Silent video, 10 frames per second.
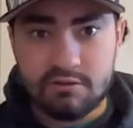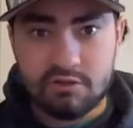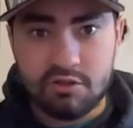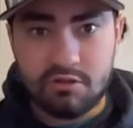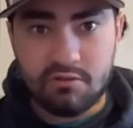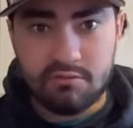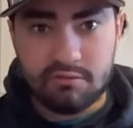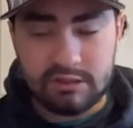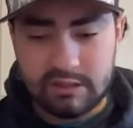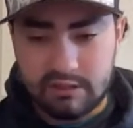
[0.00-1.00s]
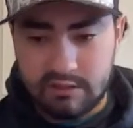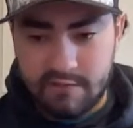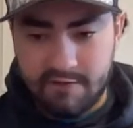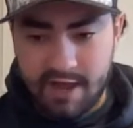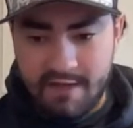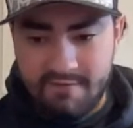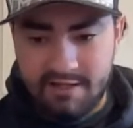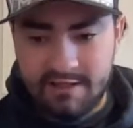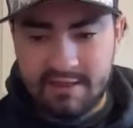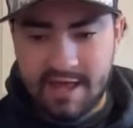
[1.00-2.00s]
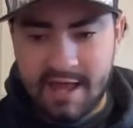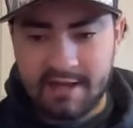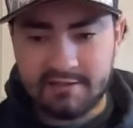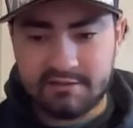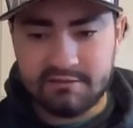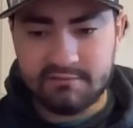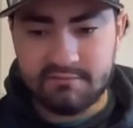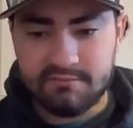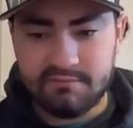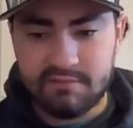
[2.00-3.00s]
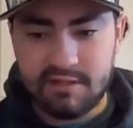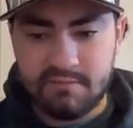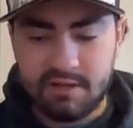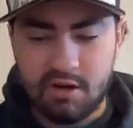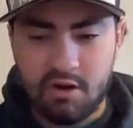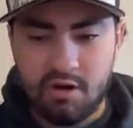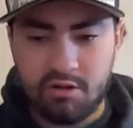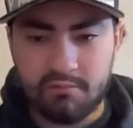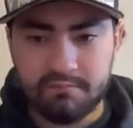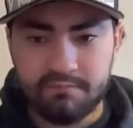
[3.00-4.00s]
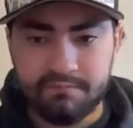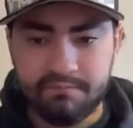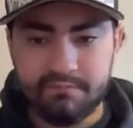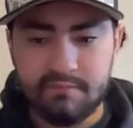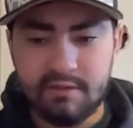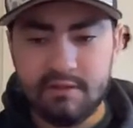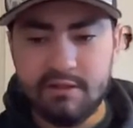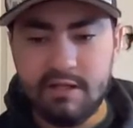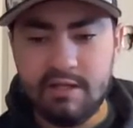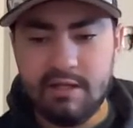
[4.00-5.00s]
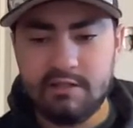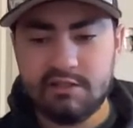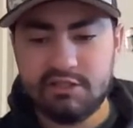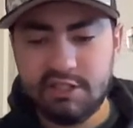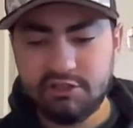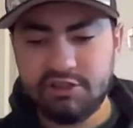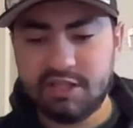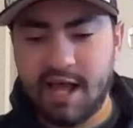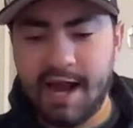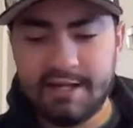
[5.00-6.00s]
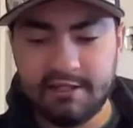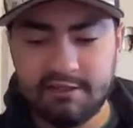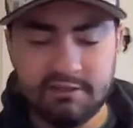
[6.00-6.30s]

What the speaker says: So if I have it like that, and the arm is essentially just hiding